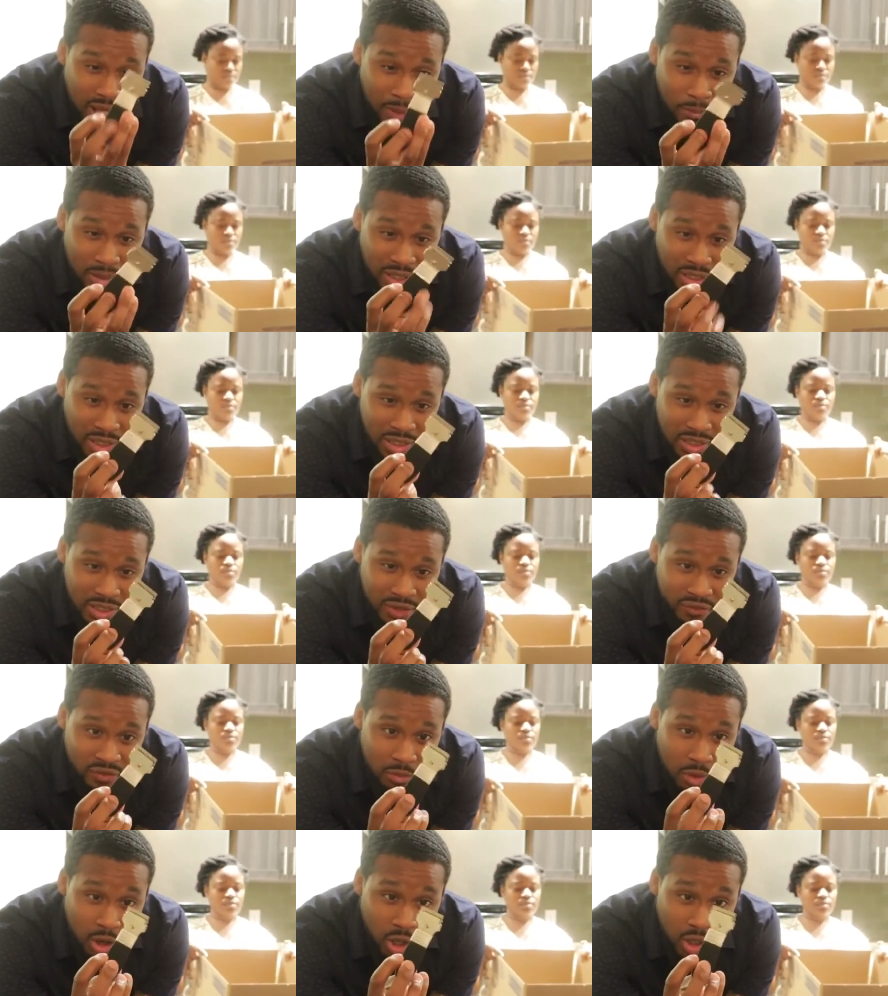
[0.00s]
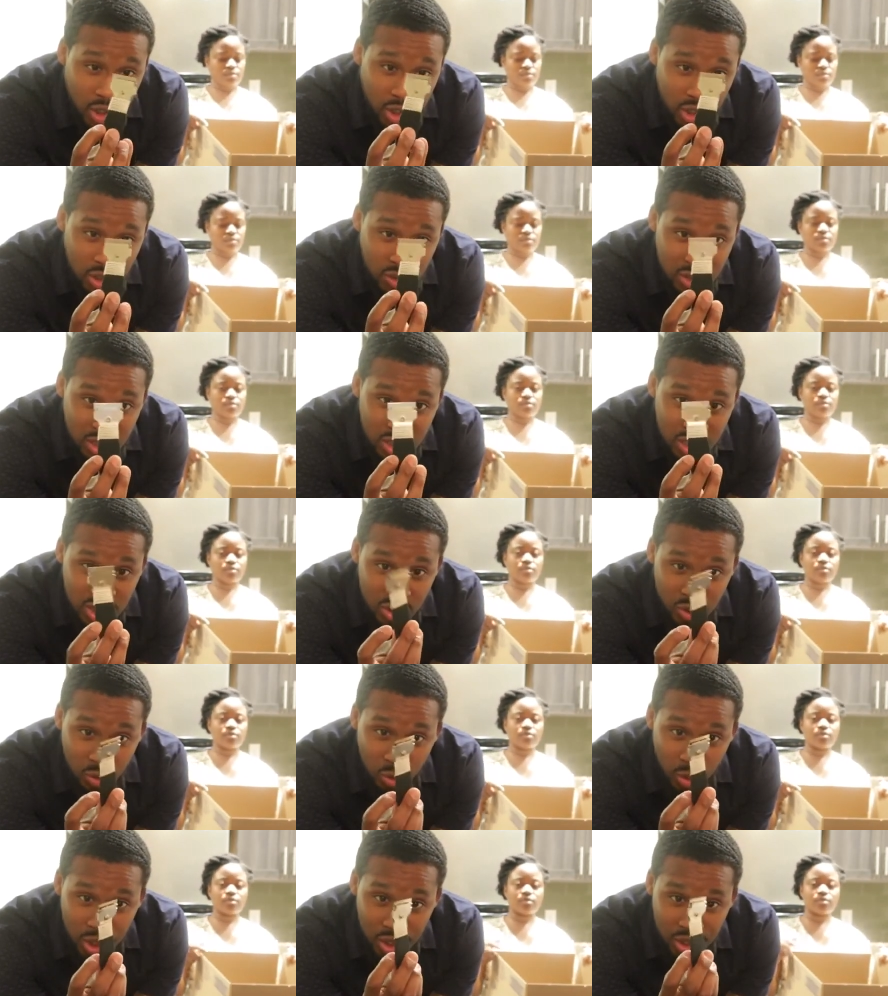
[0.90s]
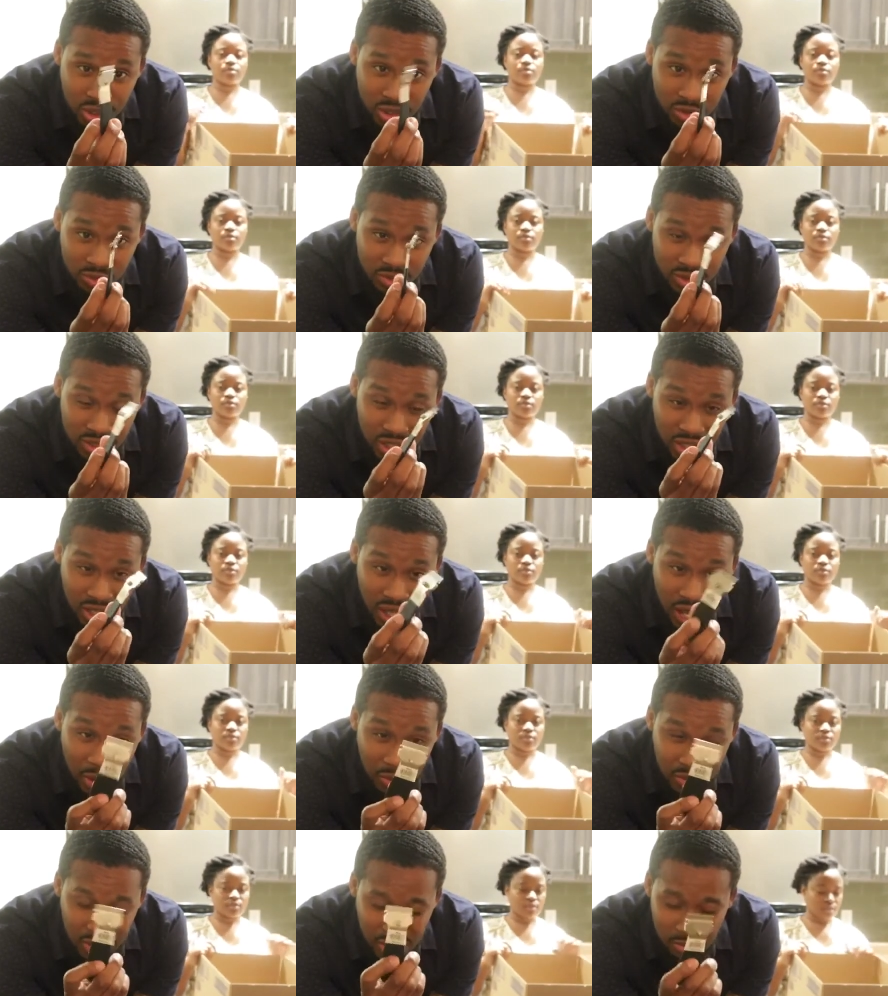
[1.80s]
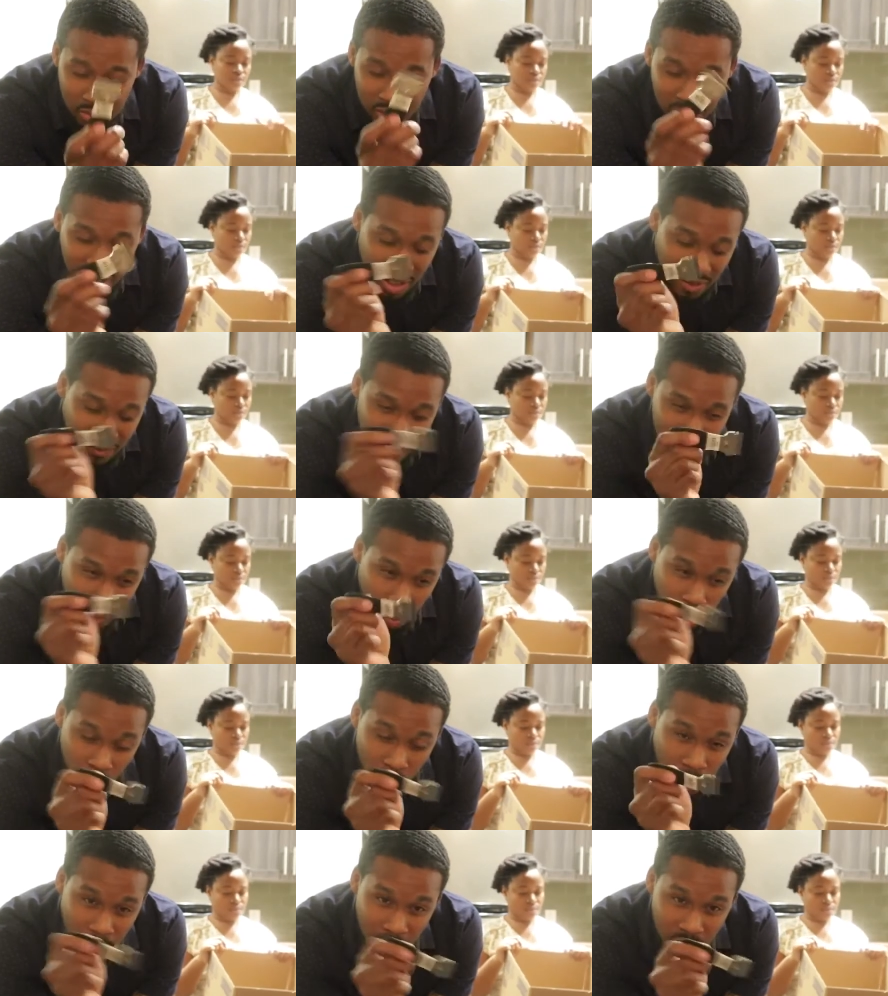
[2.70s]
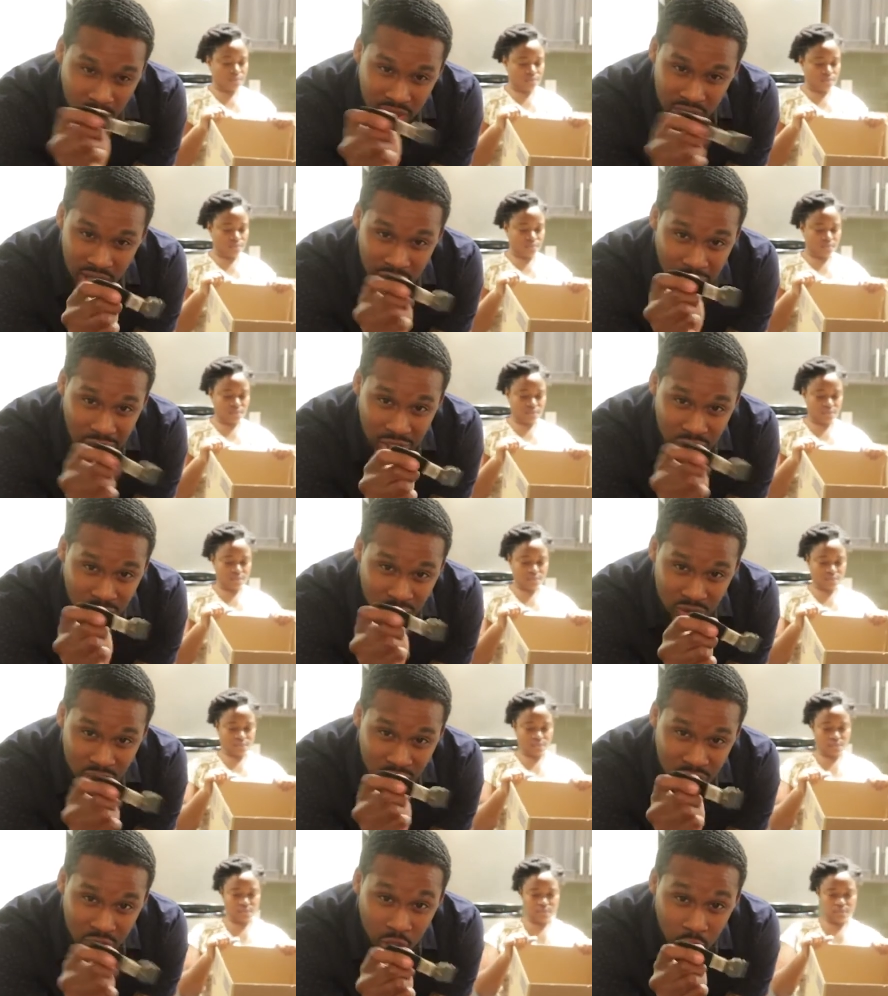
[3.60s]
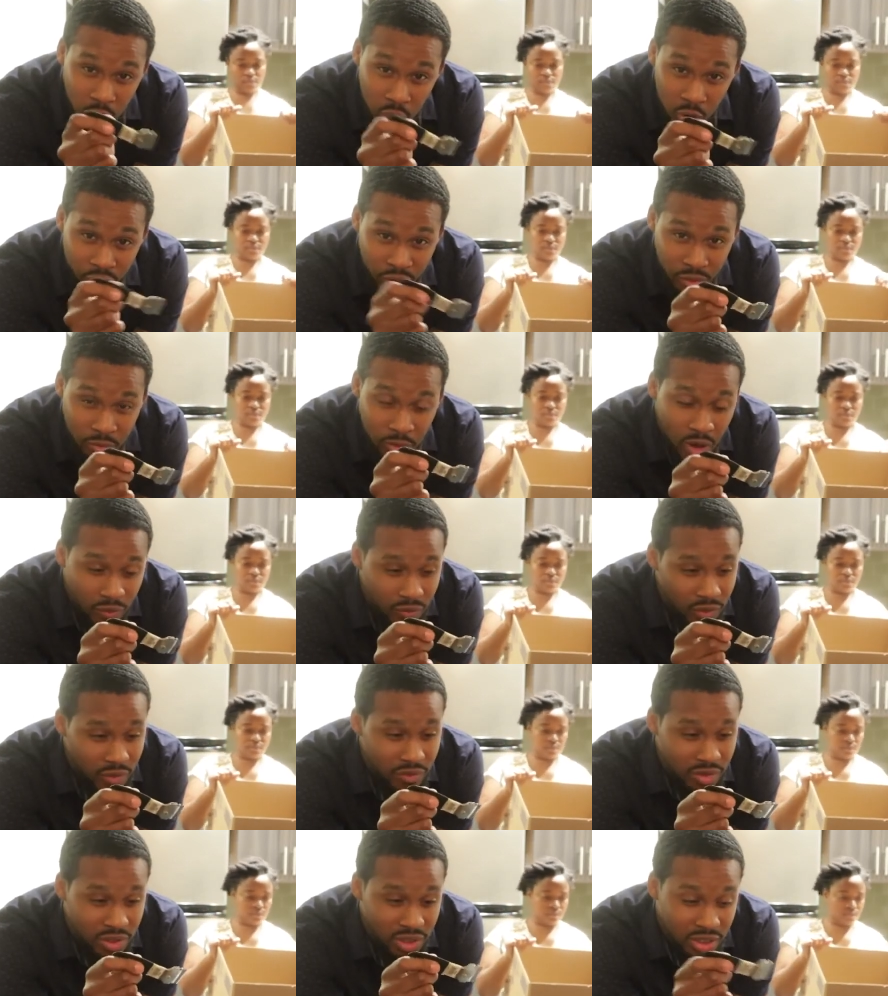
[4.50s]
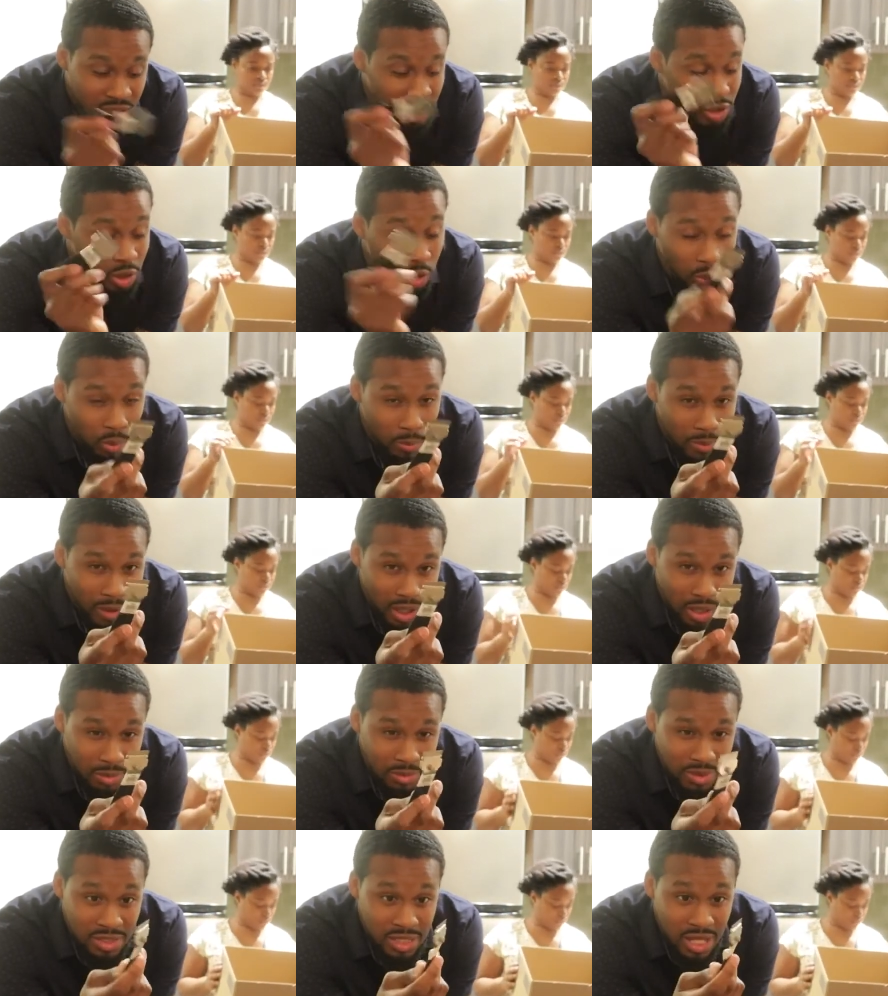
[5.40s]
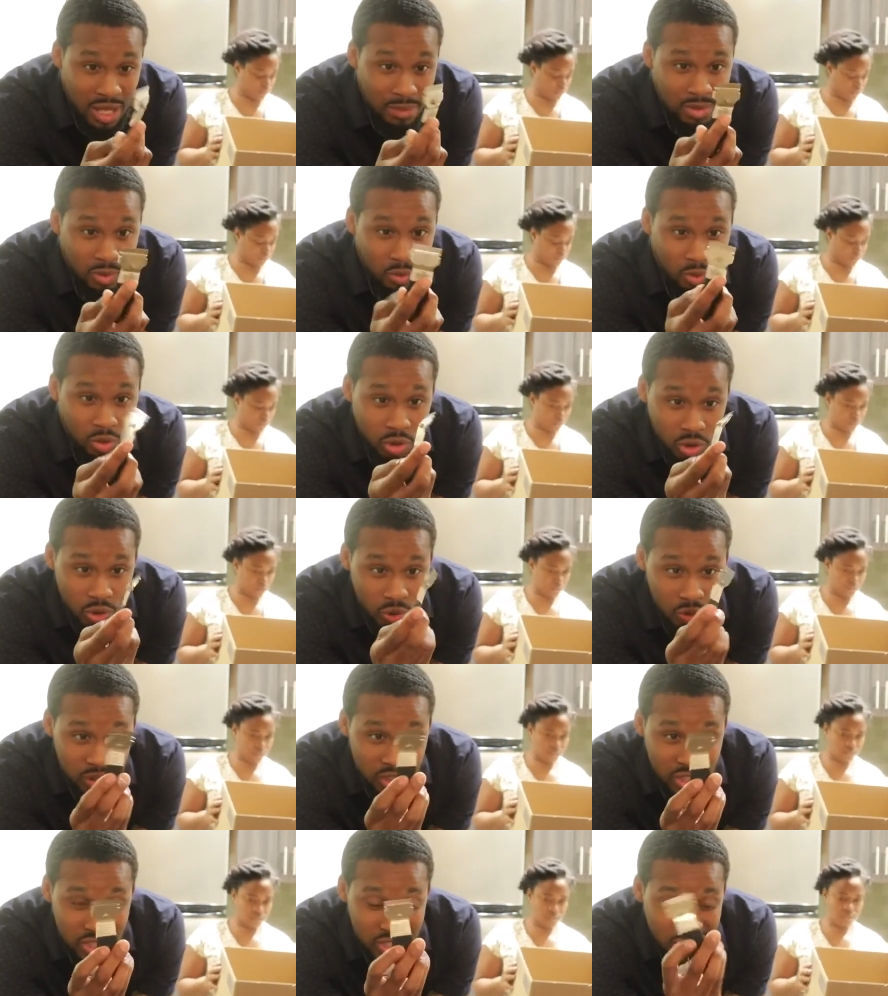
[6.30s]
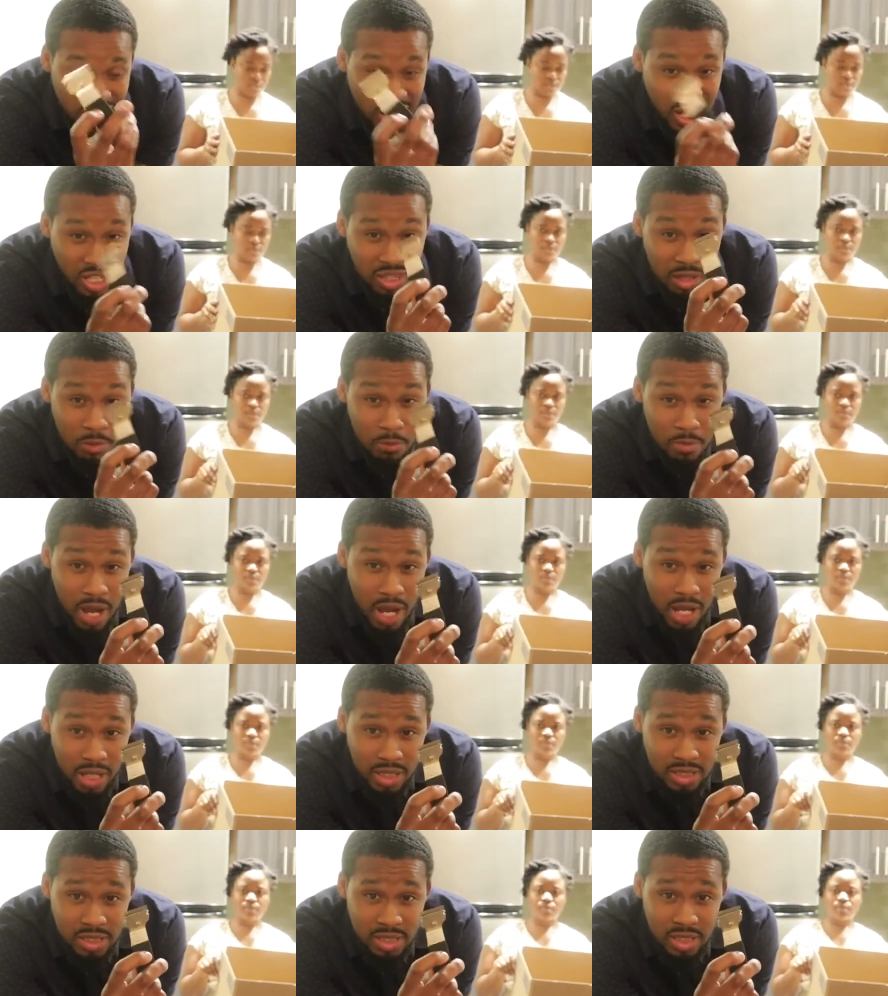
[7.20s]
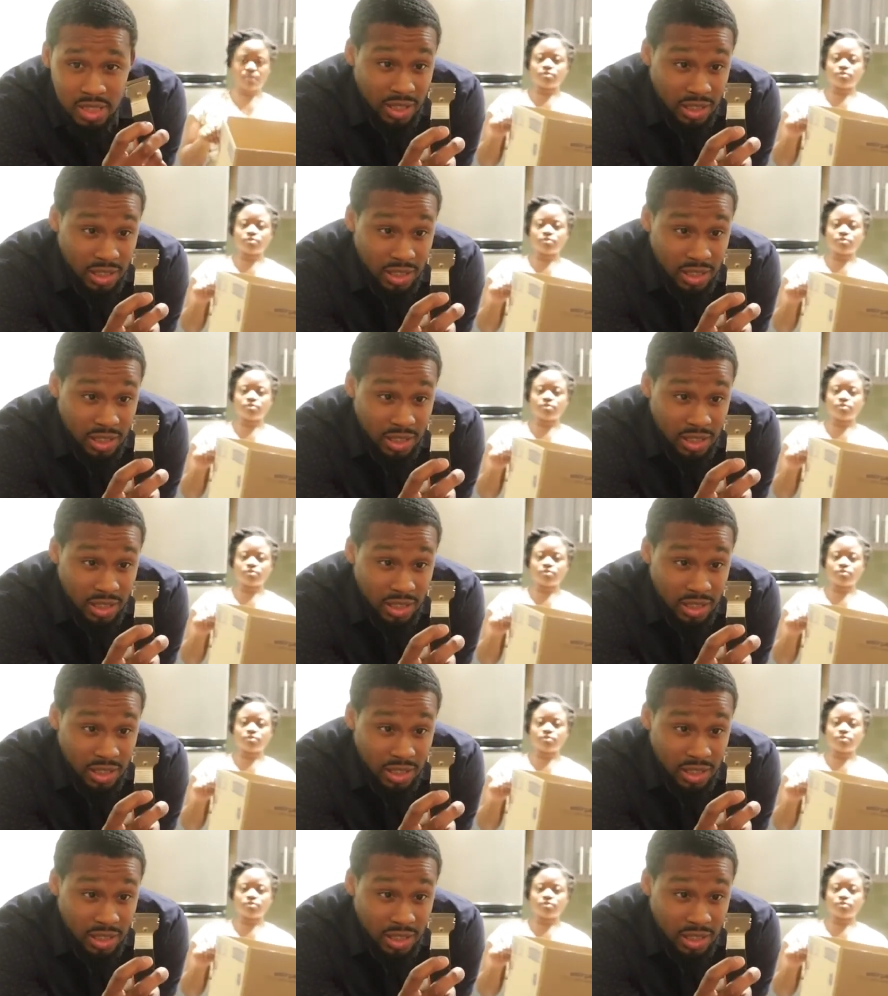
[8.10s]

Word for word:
Speaker 1: I picked this up from AutoZone and it's a razor and was, I was able to rub all the extra glue from off of it and glue it back up the top. So we're gonna use this to cut the box.